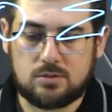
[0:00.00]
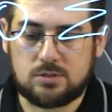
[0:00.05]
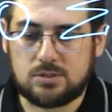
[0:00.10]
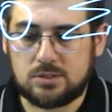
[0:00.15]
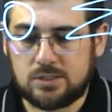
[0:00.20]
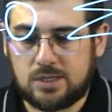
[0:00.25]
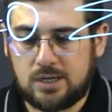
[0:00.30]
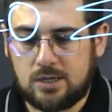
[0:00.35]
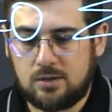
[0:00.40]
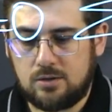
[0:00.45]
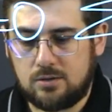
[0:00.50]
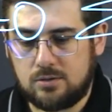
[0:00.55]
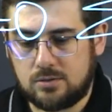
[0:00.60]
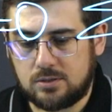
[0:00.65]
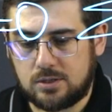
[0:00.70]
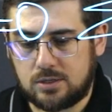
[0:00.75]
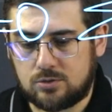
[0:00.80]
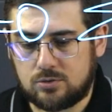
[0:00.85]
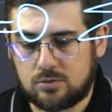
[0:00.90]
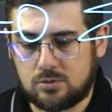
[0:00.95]
a certain
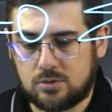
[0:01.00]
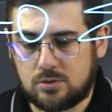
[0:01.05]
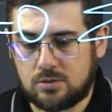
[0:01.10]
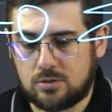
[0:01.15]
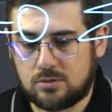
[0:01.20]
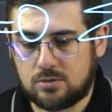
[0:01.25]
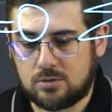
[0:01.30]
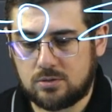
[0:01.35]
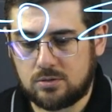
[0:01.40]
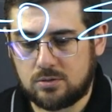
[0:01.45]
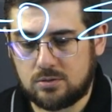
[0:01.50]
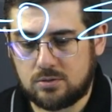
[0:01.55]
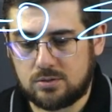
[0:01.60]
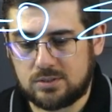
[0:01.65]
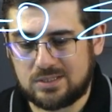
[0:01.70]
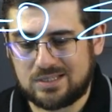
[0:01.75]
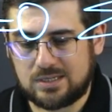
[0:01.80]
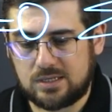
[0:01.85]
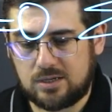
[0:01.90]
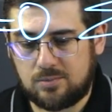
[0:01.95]
part that's fixed at
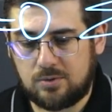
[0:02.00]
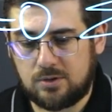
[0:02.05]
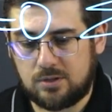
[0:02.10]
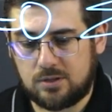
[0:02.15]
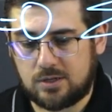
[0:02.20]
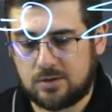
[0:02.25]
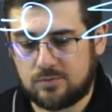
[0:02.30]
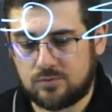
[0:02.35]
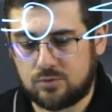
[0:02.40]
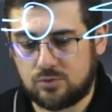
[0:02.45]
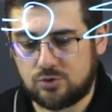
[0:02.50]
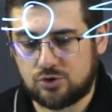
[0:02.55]
point O,